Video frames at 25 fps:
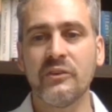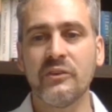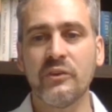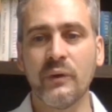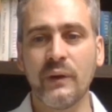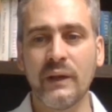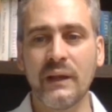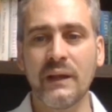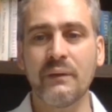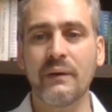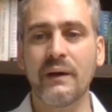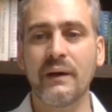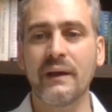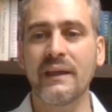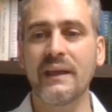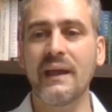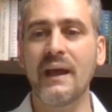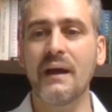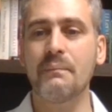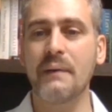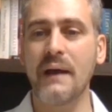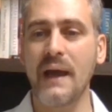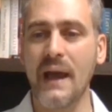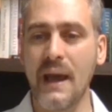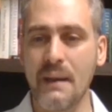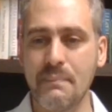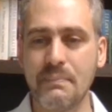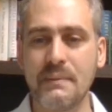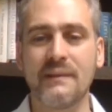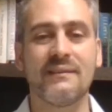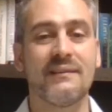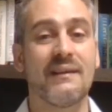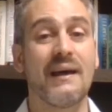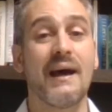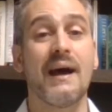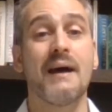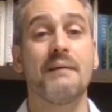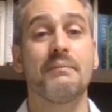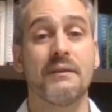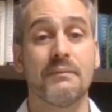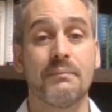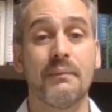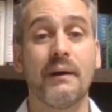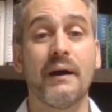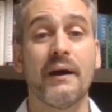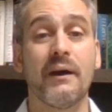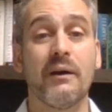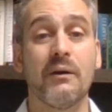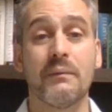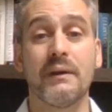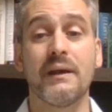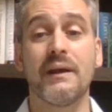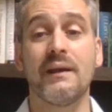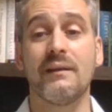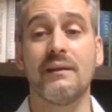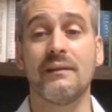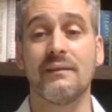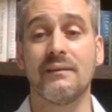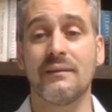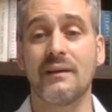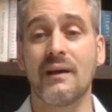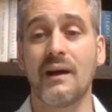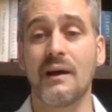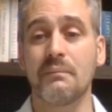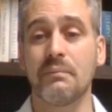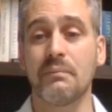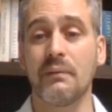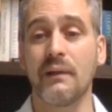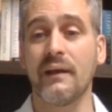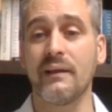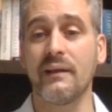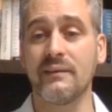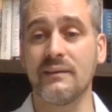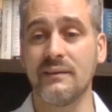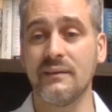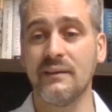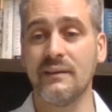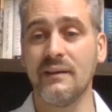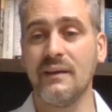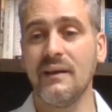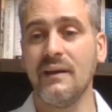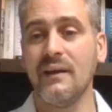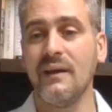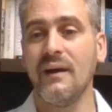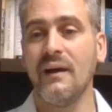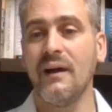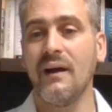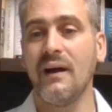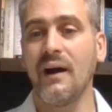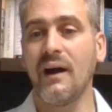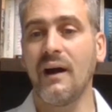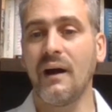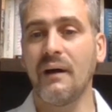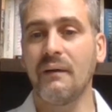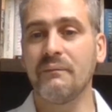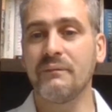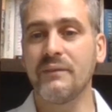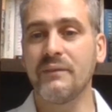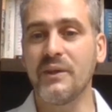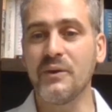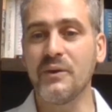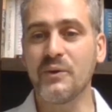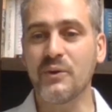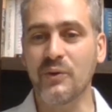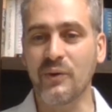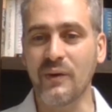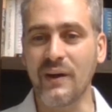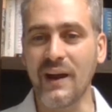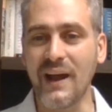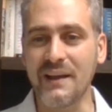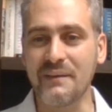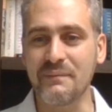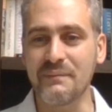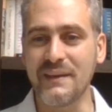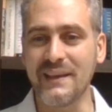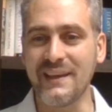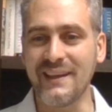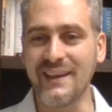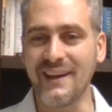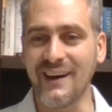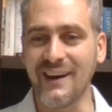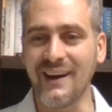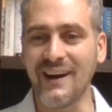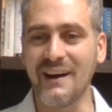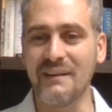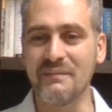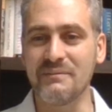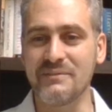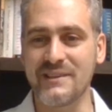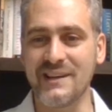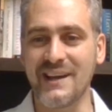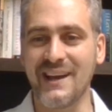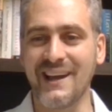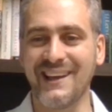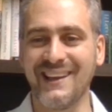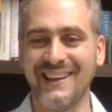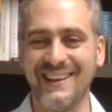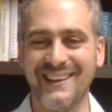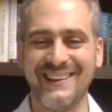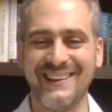anyway, yep. Happy Sabbath by all means. God bless. You crack me up, Jack.